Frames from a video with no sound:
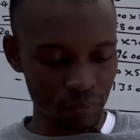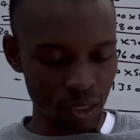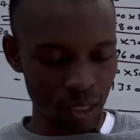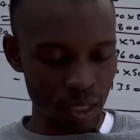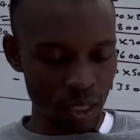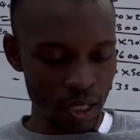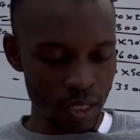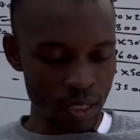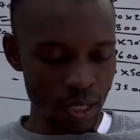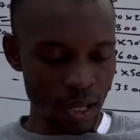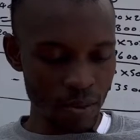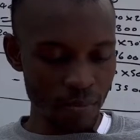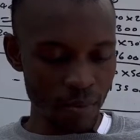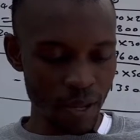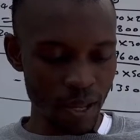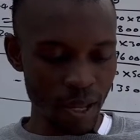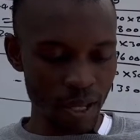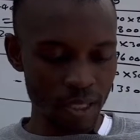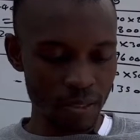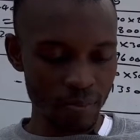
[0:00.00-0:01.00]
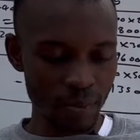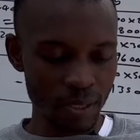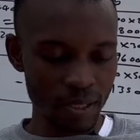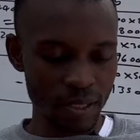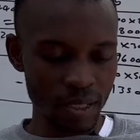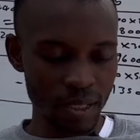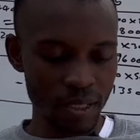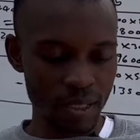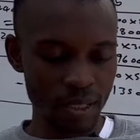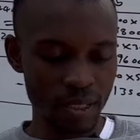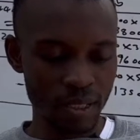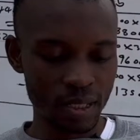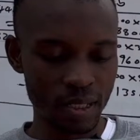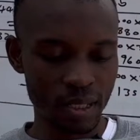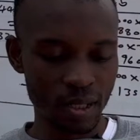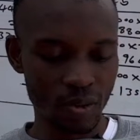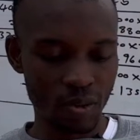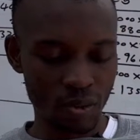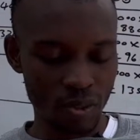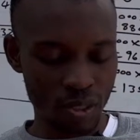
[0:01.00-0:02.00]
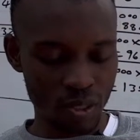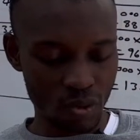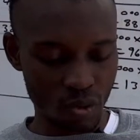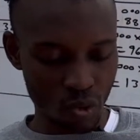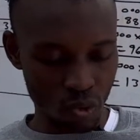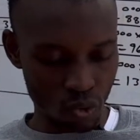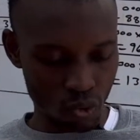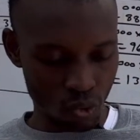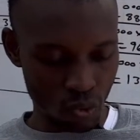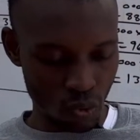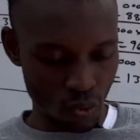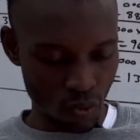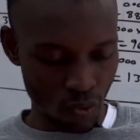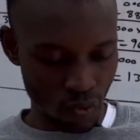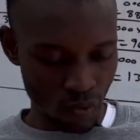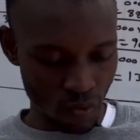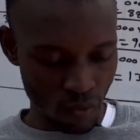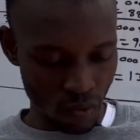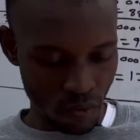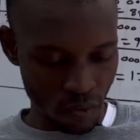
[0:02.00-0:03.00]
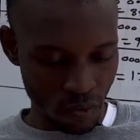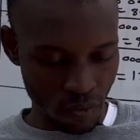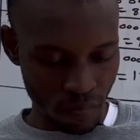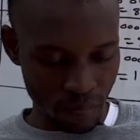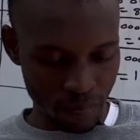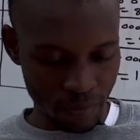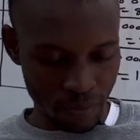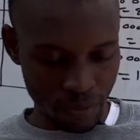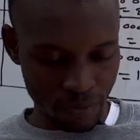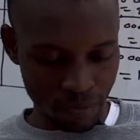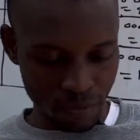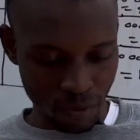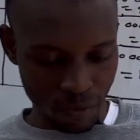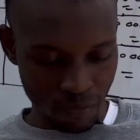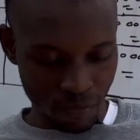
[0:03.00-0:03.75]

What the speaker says: Let's start by expected in security cost from